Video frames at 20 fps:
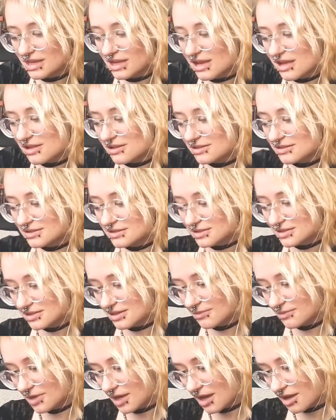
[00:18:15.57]
else.
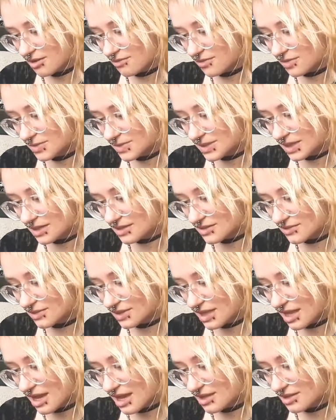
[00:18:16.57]
I'm kind of obsessed with that.